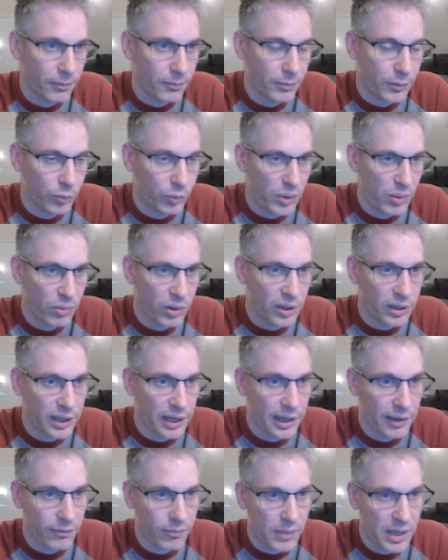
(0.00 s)
we really
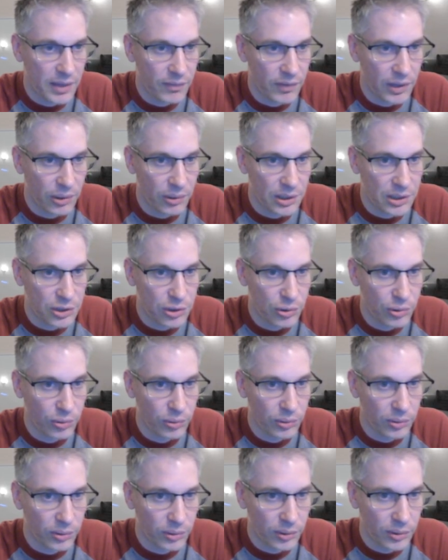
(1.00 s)
have mate very soon.
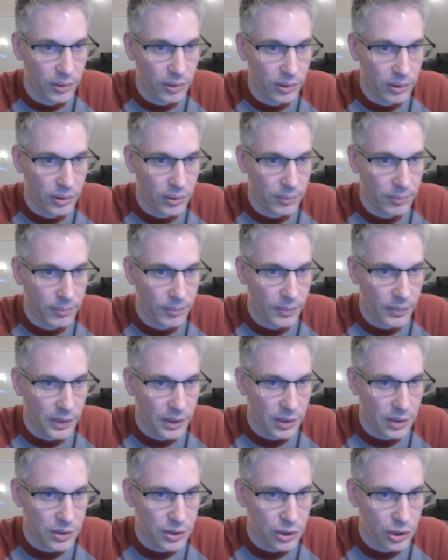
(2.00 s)

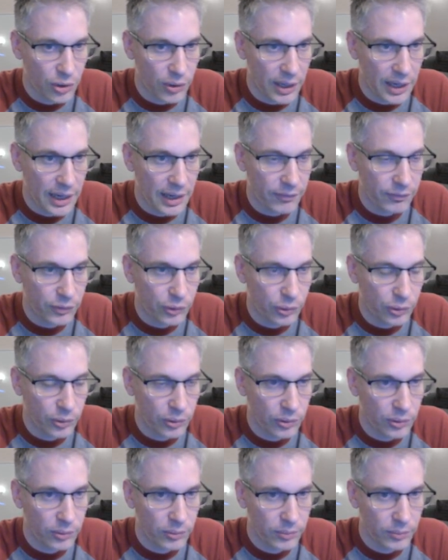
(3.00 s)
So
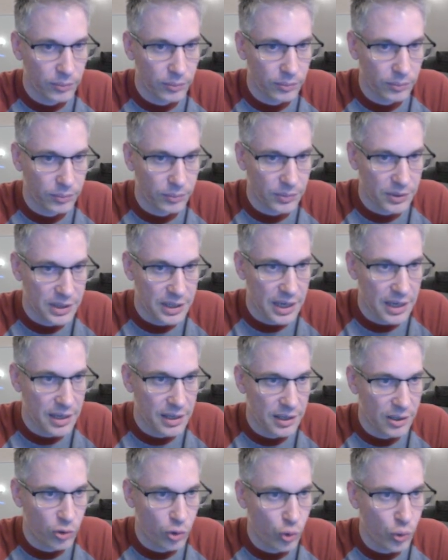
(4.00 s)
after, say,
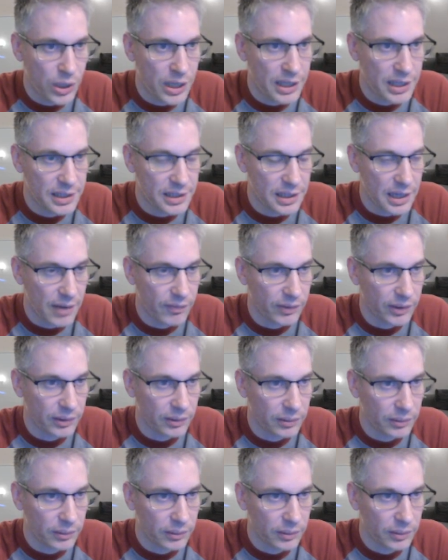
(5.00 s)
queen e7,
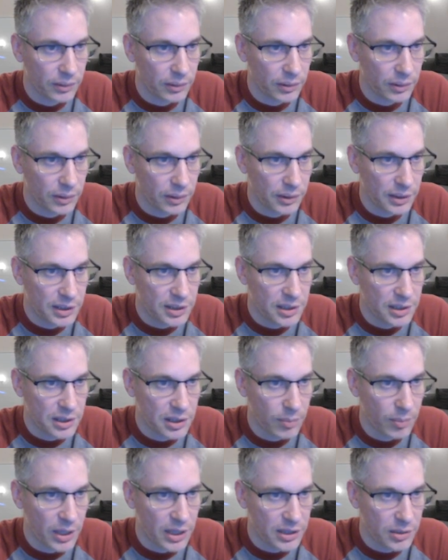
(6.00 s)
this is the
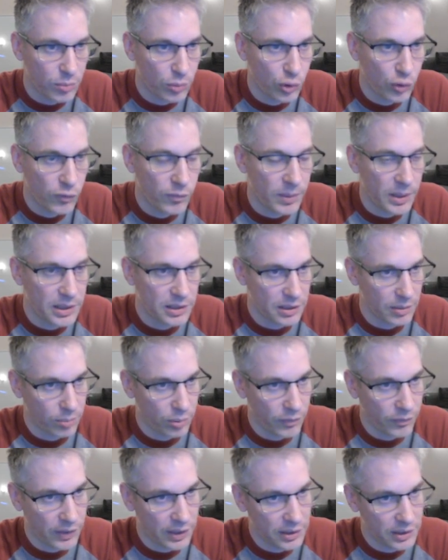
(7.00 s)
best move because it
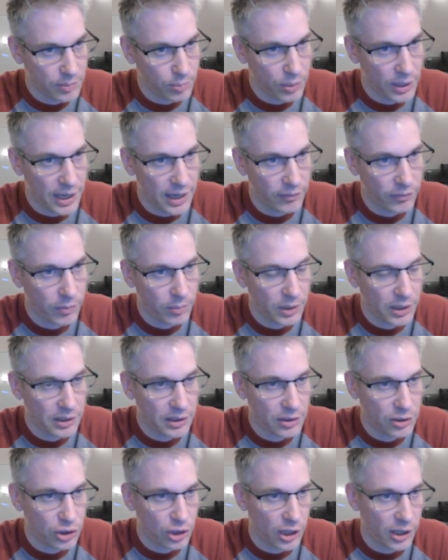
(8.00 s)
prevents black from getting
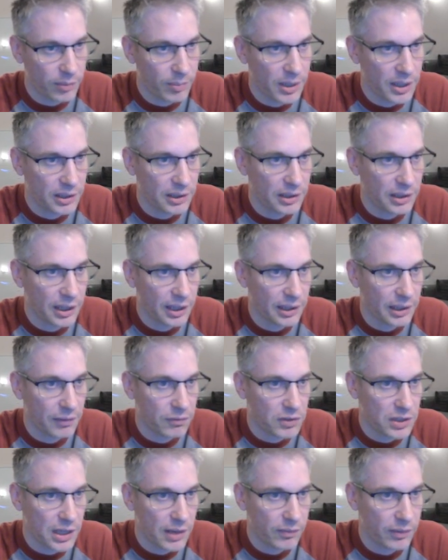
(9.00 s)
checkmated on
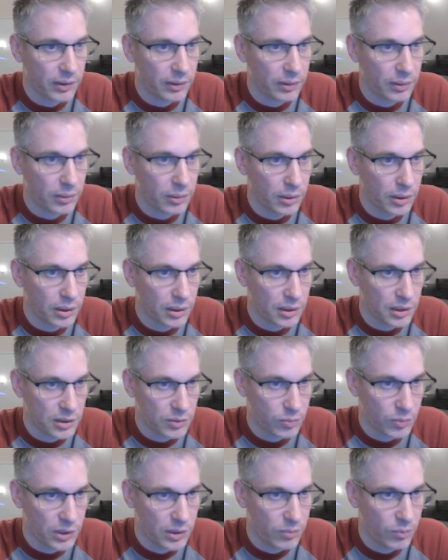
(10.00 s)
f7. Because
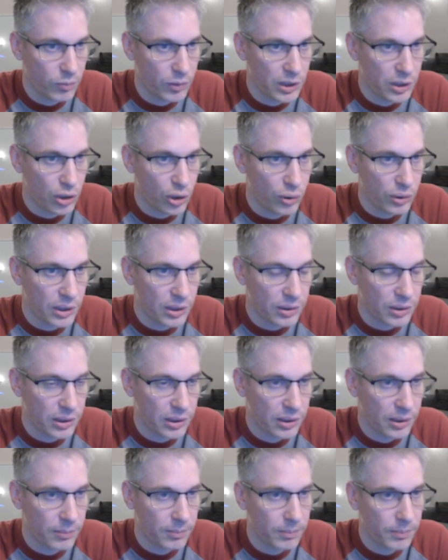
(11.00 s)
we know that
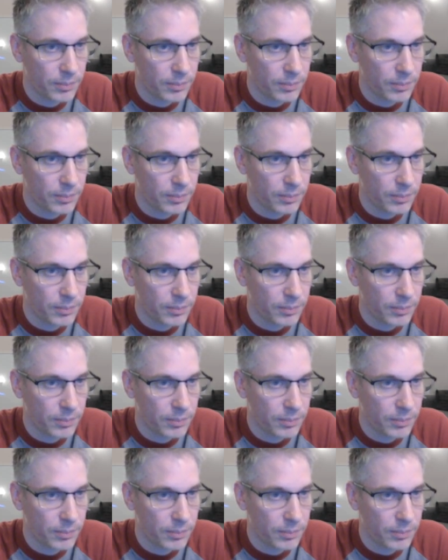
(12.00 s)
the